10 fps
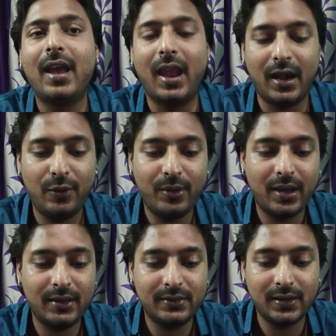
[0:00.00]

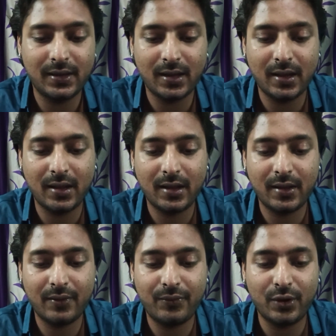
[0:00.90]
Anyways,
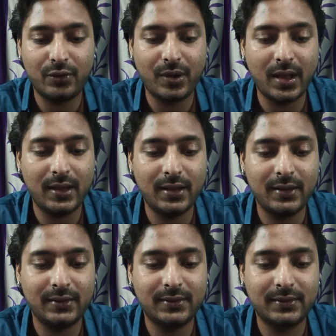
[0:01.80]
for
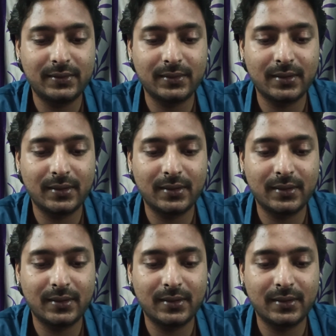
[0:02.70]
today's